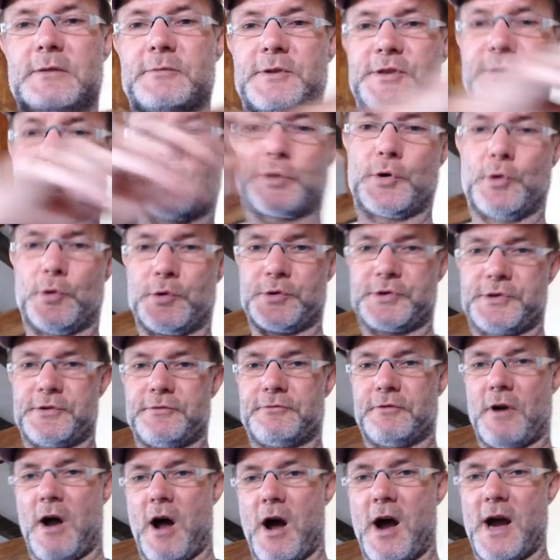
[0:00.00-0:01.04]
which records the
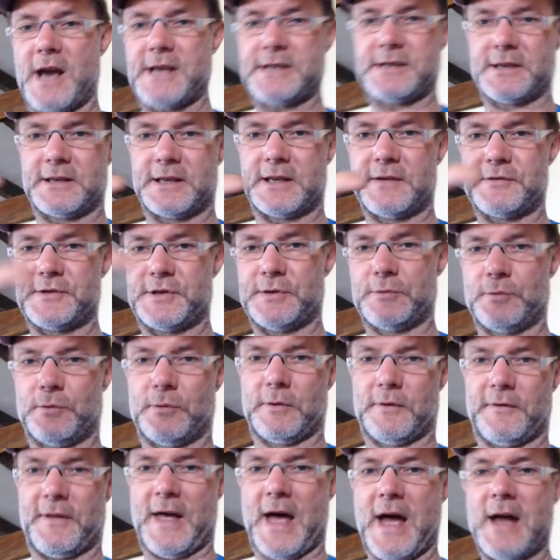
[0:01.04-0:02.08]
ride and gives you all
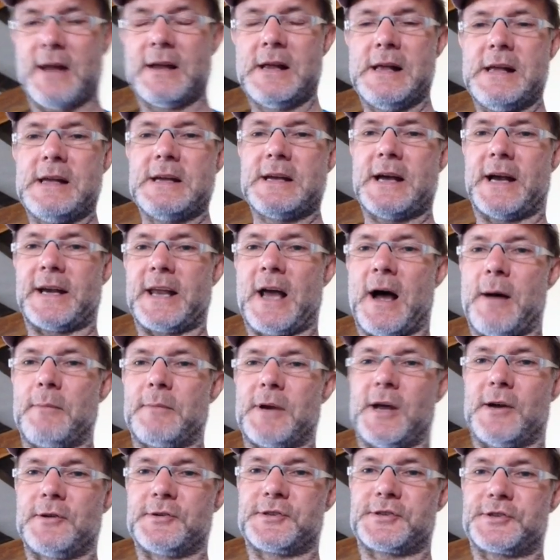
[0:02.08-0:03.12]
of that, and it
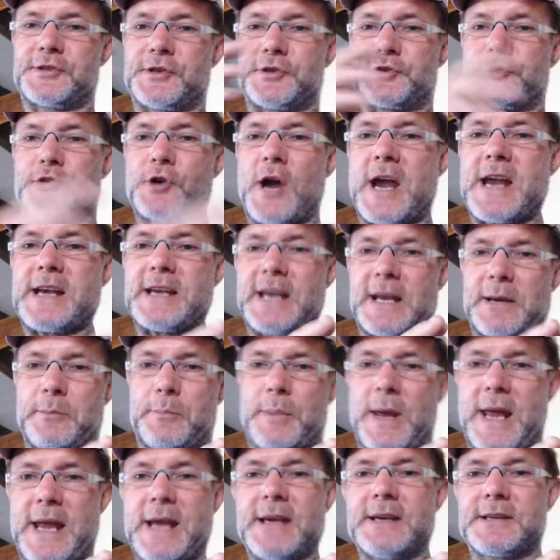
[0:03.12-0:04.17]
uploads to Training
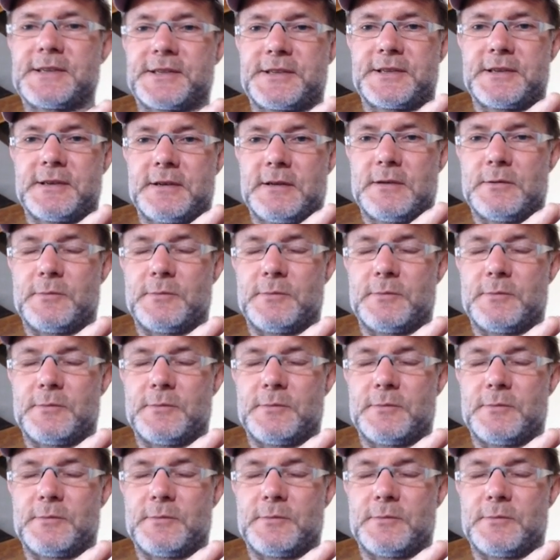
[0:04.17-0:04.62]
Peaks,